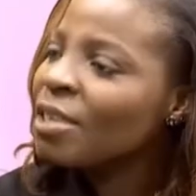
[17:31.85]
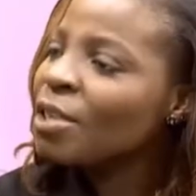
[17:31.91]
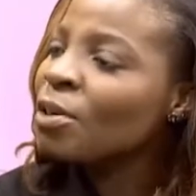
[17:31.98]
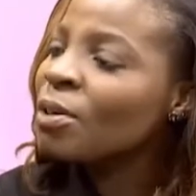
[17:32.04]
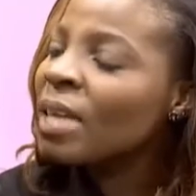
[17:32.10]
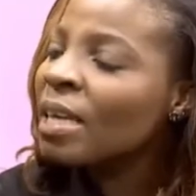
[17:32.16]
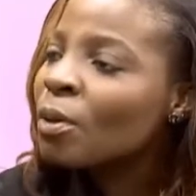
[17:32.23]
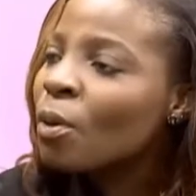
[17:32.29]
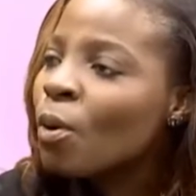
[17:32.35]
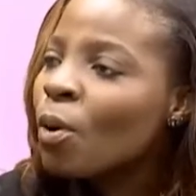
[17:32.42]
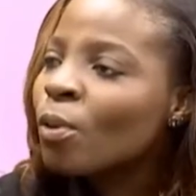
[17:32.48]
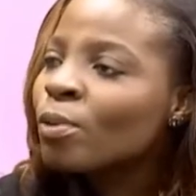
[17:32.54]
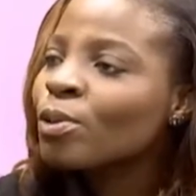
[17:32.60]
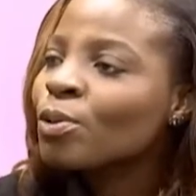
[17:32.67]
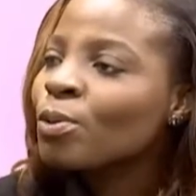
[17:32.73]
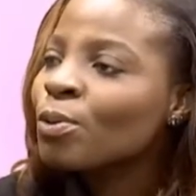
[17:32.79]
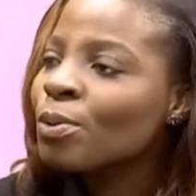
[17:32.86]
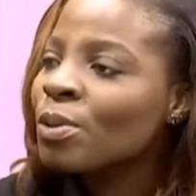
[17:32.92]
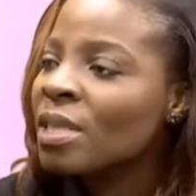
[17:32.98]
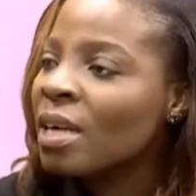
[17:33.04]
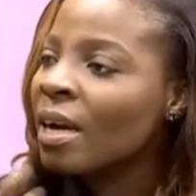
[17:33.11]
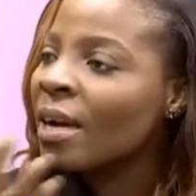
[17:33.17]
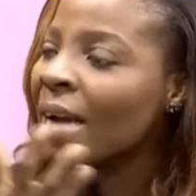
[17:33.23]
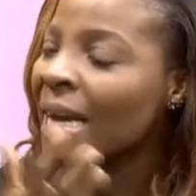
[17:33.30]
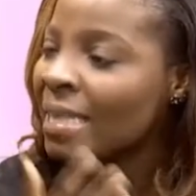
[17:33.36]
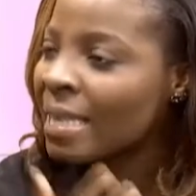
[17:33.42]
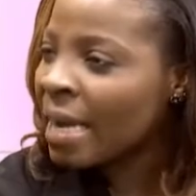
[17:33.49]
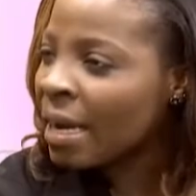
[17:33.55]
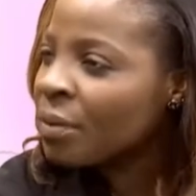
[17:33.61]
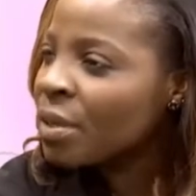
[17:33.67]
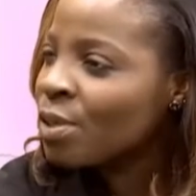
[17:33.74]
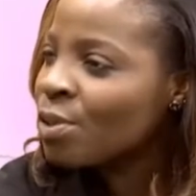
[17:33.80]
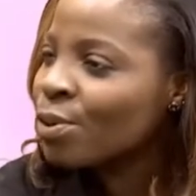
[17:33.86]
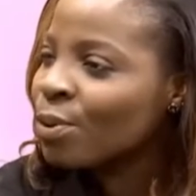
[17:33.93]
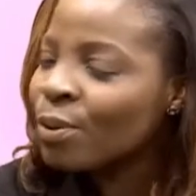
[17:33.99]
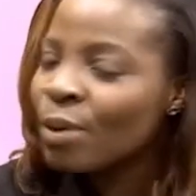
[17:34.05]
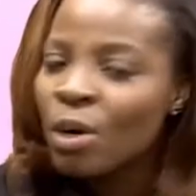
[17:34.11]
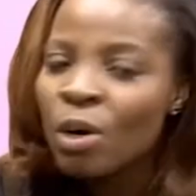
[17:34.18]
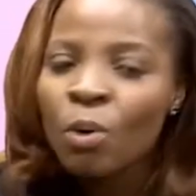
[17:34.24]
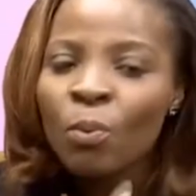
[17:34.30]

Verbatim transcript: you know, that all schools are adhering to.